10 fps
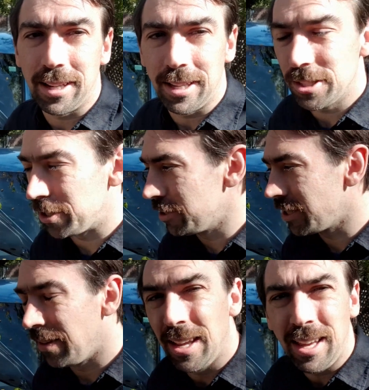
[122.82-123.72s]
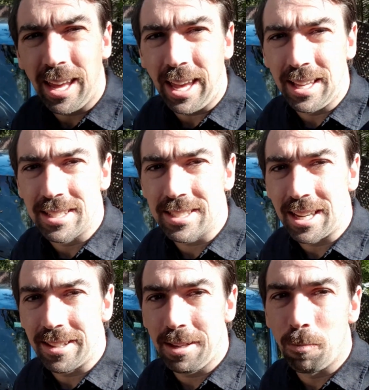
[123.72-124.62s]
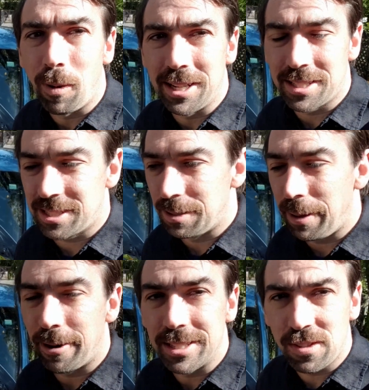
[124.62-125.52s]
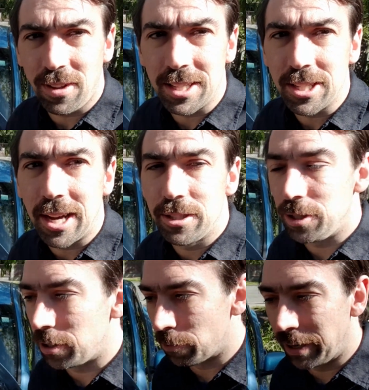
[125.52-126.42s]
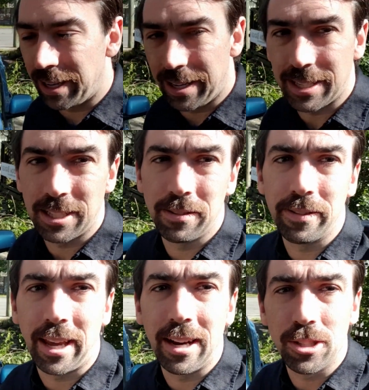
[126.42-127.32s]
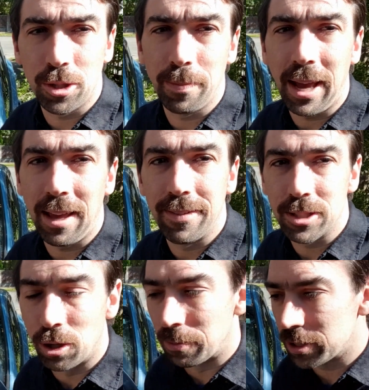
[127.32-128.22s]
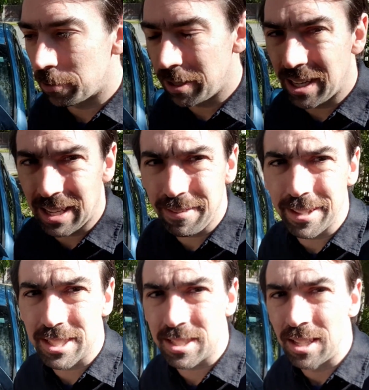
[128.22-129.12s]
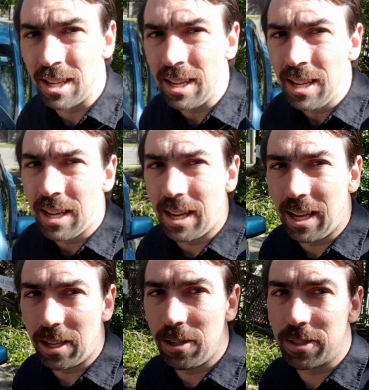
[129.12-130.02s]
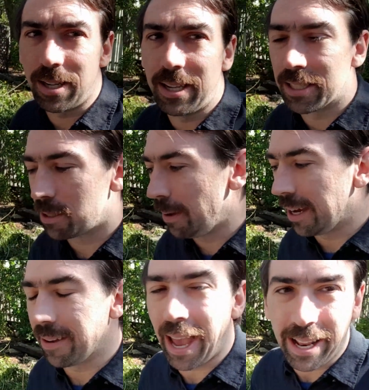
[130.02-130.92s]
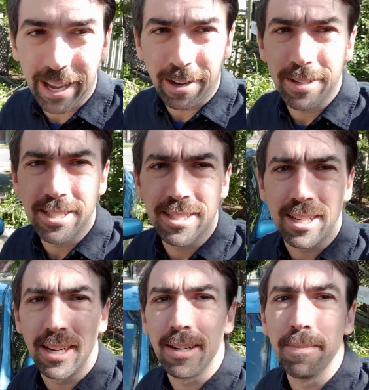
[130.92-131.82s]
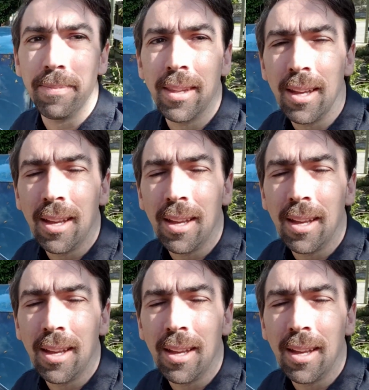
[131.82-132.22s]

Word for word: any issues, and uh, then once the battery's fully charged you can reconnect everything and it should behave as normal. So we're going to leave this. Uh, usually it's about eight hours, um,